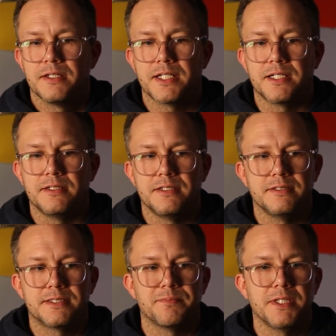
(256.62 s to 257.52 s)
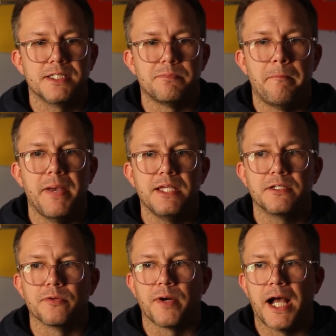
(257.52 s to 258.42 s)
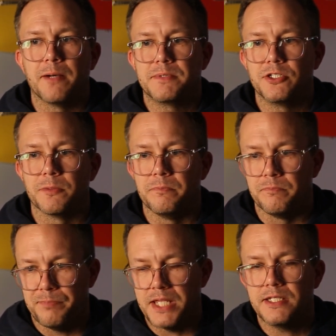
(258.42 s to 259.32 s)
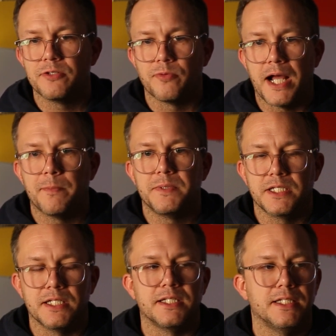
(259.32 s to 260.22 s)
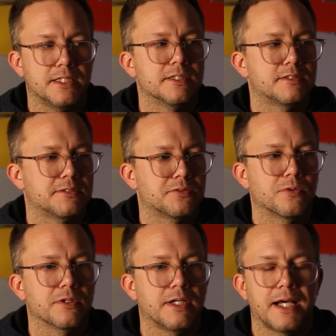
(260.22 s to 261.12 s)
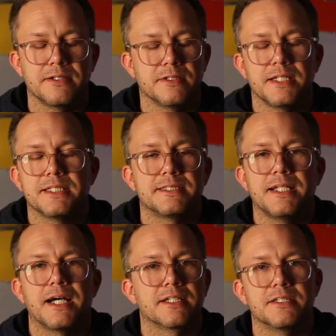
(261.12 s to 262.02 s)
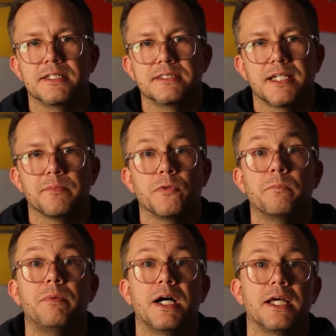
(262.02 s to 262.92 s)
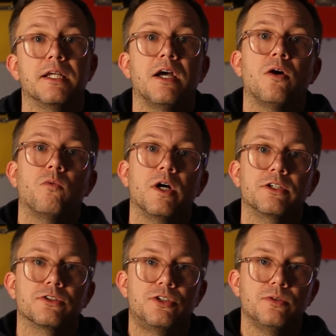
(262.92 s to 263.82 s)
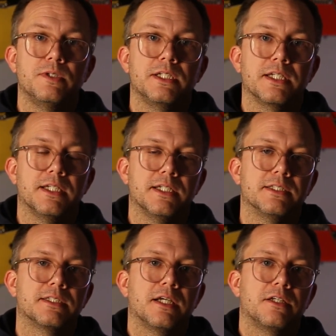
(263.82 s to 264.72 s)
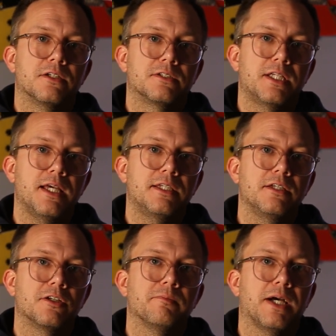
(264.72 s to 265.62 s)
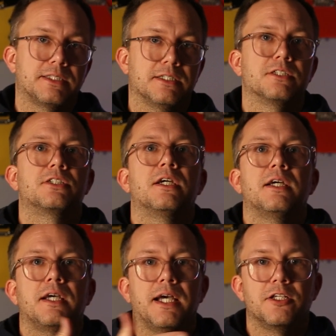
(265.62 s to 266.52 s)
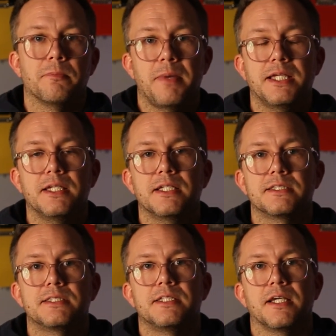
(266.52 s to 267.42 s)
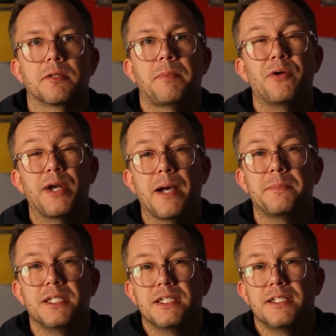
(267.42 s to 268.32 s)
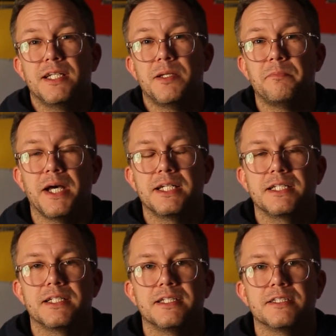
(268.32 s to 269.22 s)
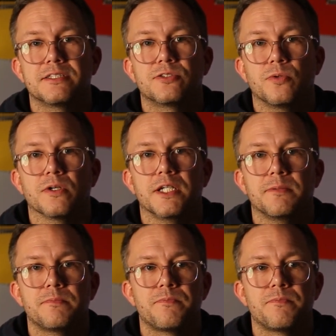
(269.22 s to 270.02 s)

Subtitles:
like something that's bacon wrapped, and you're bacon wrapping it in the story. I don't know, that's not a good example, but what you're doing is you're taking your message and you're making it stick by wrapping it and embedding it in a story.